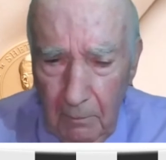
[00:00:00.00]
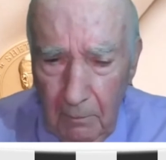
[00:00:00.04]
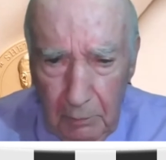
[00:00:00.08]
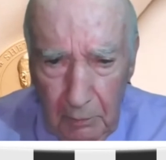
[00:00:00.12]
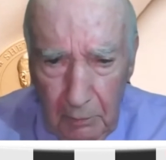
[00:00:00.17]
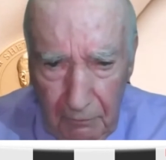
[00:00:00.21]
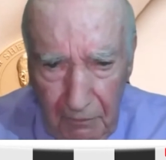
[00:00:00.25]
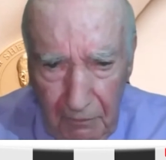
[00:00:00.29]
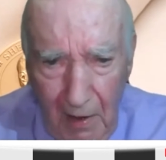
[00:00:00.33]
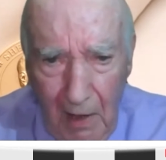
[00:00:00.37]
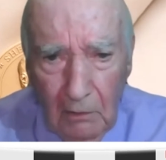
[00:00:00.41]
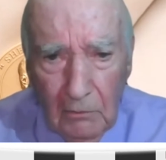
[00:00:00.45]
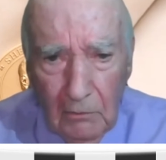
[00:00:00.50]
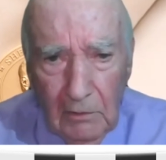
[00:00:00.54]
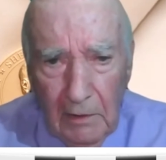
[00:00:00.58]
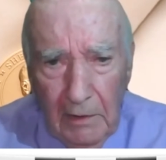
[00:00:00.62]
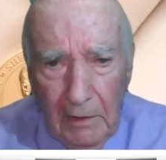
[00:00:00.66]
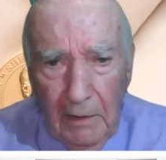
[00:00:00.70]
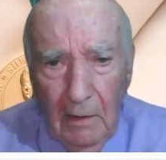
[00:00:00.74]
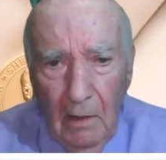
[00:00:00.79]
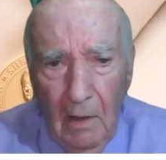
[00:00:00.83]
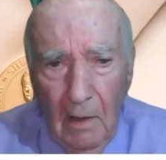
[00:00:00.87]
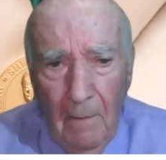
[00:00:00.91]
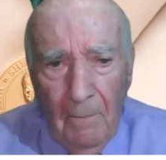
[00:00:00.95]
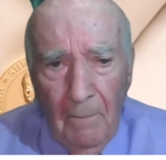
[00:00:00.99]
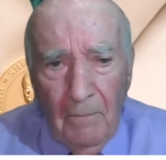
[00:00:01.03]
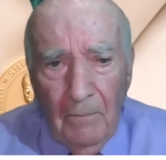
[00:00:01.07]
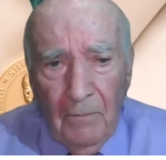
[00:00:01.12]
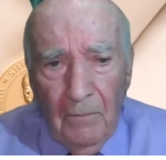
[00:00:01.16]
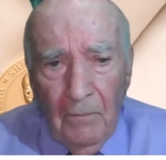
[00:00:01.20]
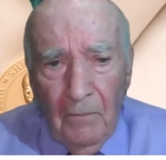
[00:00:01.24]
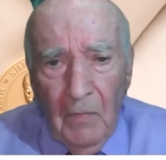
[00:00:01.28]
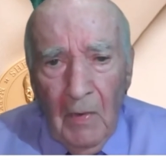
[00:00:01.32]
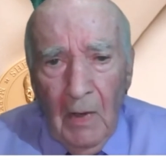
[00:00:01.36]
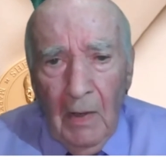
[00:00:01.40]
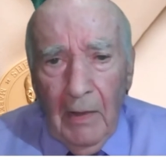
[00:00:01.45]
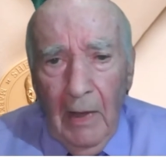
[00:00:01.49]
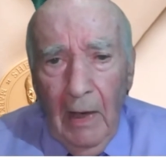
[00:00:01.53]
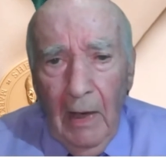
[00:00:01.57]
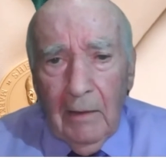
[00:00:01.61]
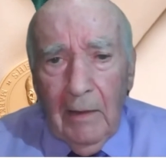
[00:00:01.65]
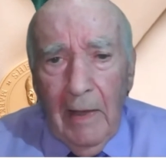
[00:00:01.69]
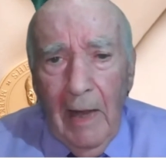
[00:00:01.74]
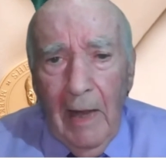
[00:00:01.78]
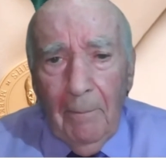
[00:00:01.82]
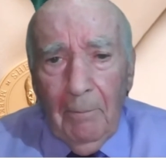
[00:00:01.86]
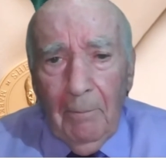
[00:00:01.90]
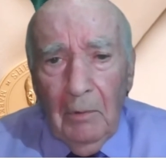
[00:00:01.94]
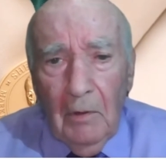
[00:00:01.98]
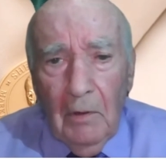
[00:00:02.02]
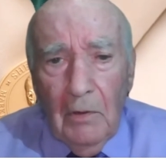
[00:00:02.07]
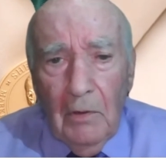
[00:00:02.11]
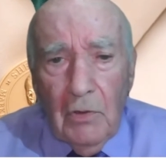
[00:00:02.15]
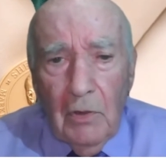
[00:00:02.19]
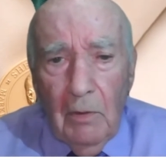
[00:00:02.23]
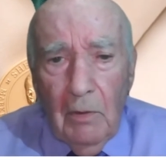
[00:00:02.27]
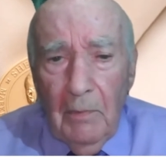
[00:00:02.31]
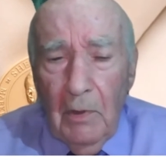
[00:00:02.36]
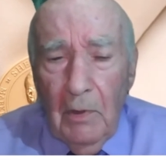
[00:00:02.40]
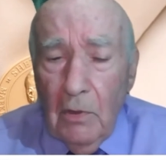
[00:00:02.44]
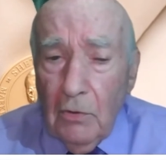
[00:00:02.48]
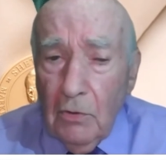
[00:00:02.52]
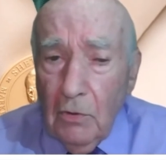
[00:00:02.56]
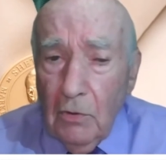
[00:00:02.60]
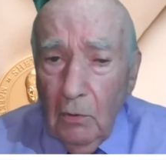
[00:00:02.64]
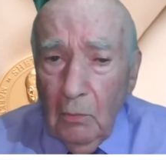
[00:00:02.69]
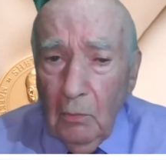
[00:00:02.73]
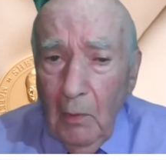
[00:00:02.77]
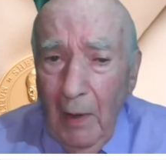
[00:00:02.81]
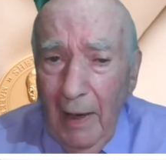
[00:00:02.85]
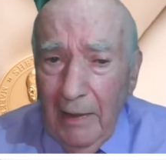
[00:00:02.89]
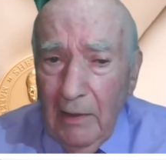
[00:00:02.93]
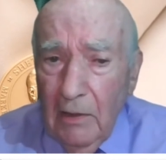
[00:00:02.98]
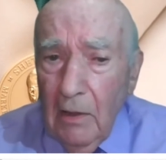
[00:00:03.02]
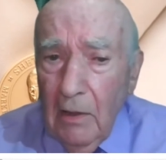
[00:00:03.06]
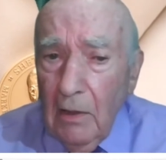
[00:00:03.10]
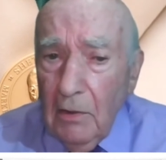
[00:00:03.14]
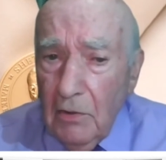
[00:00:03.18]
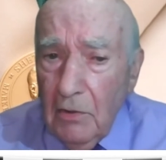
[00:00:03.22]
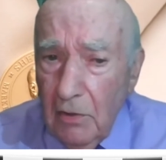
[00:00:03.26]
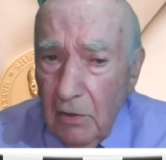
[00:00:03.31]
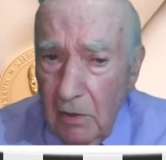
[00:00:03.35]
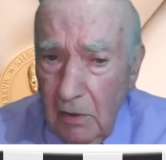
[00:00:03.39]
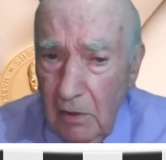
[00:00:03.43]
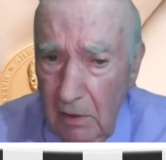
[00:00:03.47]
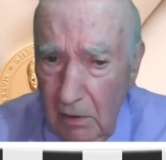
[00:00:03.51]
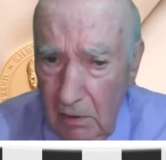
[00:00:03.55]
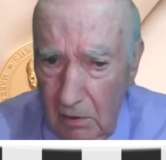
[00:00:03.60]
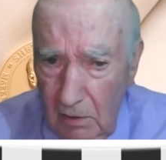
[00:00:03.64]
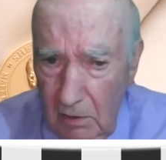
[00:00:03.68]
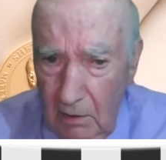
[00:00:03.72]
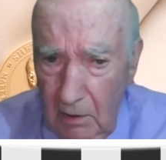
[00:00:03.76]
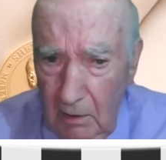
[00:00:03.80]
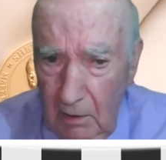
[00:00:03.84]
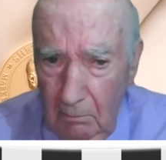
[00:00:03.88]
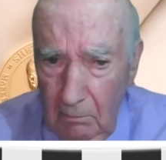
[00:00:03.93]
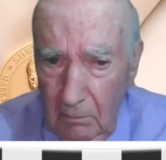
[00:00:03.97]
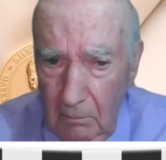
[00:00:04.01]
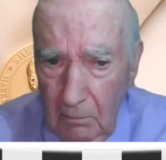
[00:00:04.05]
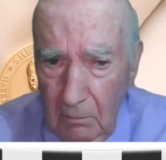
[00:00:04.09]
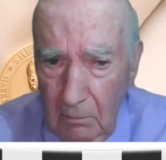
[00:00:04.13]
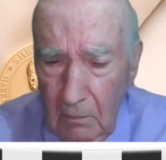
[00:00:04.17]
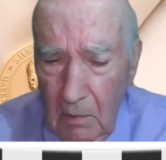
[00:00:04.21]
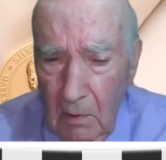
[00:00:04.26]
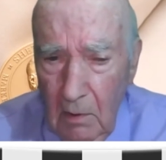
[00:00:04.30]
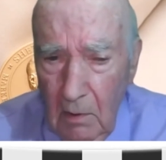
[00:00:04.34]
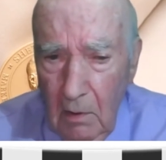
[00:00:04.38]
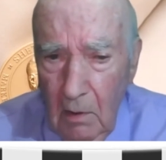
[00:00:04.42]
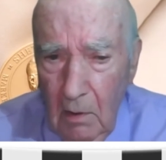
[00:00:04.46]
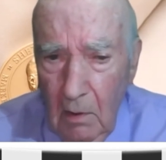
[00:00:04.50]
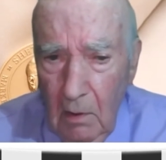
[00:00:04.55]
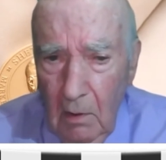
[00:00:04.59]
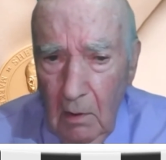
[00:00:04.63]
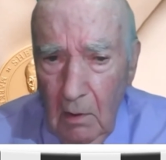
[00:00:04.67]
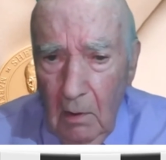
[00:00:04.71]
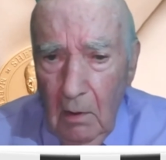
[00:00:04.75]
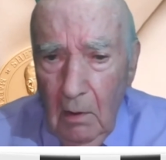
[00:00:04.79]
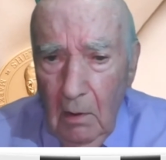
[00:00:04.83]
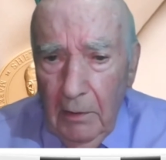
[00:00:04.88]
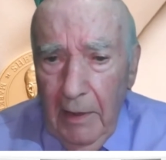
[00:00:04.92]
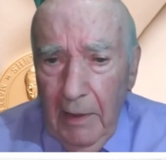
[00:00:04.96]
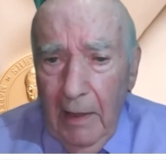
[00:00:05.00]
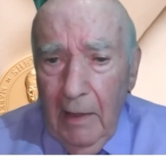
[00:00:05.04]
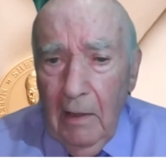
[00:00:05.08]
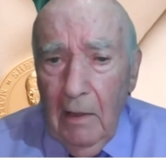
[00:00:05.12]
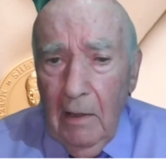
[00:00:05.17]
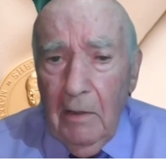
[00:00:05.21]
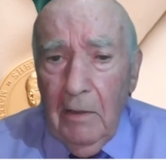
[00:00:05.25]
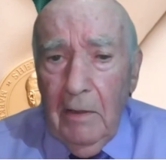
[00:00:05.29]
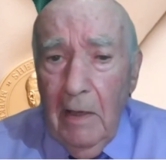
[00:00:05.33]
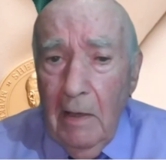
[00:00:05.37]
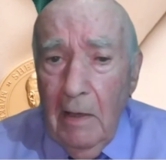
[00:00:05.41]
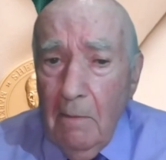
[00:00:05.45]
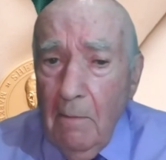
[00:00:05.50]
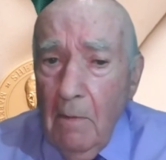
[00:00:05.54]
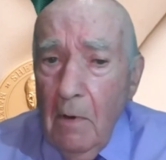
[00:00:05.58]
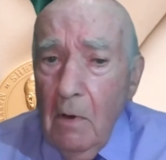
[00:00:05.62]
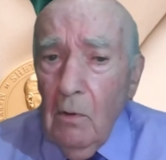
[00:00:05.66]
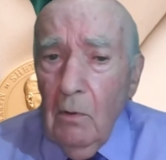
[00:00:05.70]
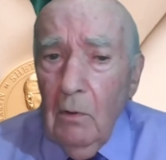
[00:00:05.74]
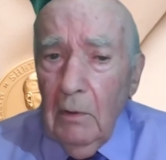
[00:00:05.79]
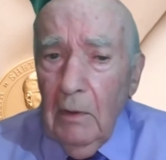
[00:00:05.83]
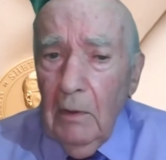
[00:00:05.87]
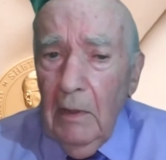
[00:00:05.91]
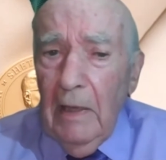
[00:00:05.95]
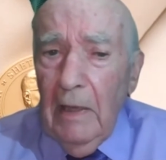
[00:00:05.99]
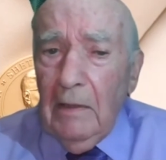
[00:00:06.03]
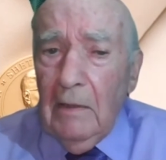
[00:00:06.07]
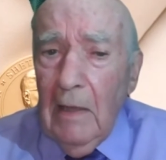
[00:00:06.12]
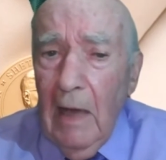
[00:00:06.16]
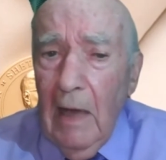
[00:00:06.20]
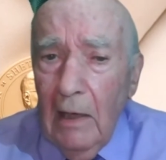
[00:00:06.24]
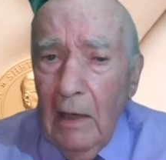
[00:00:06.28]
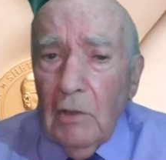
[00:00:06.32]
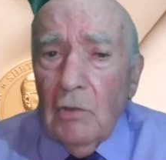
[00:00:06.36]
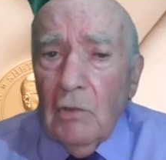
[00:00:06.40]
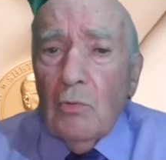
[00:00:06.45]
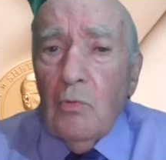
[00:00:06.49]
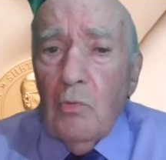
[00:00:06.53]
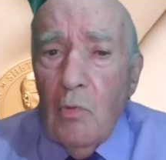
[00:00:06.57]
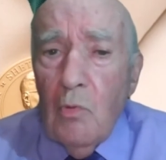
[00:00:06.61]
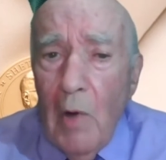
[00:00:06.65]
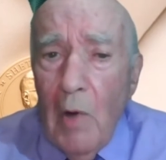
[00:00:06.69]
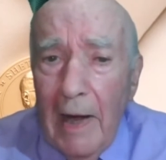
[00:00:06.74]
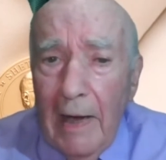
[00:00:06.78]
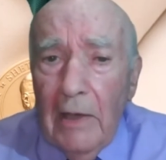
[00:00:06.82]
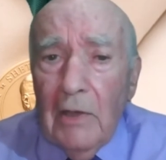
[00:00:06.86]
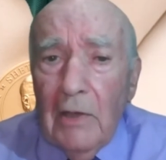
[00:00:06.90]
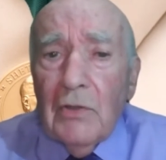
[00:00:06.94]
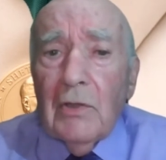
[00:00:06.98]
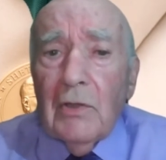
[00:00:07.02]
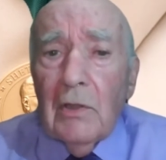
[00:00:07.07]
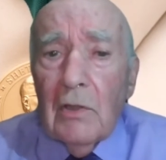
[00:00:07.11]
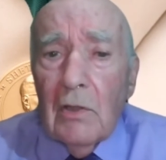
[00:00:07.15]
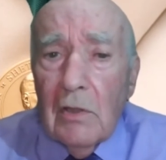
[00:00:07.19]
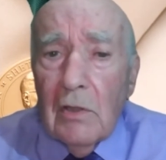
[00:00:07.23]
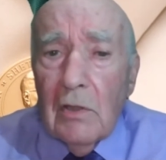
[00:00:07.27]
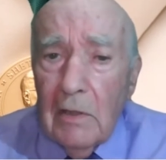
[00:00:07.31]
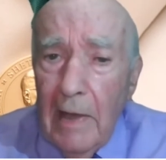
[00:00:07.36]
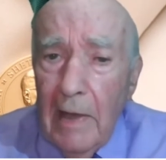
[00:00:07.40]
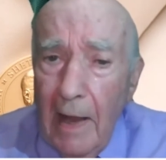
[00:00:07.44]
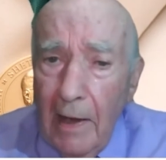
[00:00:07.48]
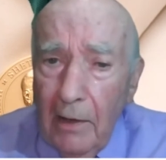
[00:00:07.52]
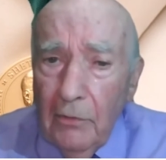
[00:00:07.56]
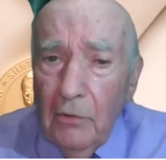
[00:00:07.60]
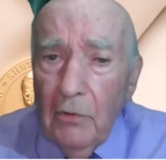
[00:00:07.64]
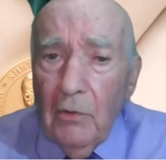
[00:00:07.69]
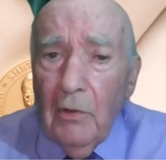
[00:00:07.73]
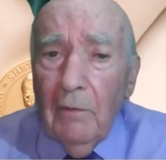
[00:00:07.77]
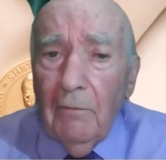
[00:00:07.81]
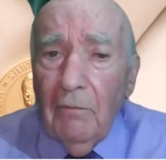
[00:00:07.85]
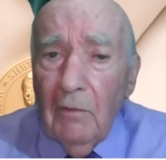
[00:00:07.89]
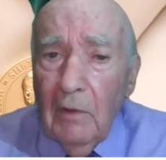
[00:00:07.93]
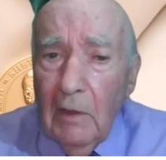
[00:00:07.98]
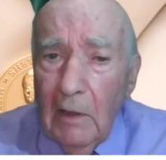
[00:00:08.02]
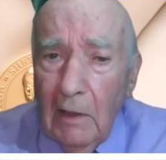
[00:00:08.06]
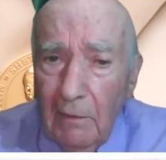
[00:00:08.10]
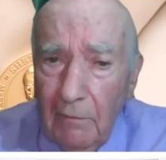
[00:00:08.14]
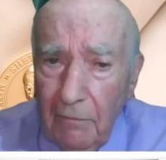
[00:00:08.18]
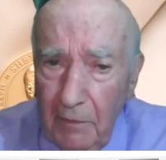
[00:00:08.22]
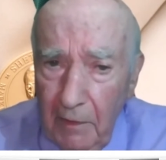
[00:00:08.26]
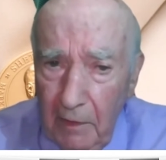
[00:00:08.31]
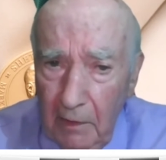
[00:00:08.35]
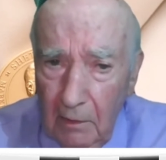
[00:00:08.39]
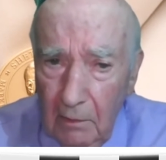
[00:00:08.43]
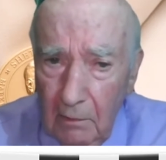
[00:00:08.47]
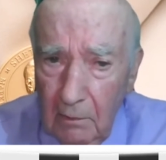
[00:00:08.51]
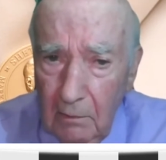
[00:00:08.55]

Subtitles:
profoundly that capitalism is the right system, that it did it does raise the standard of living.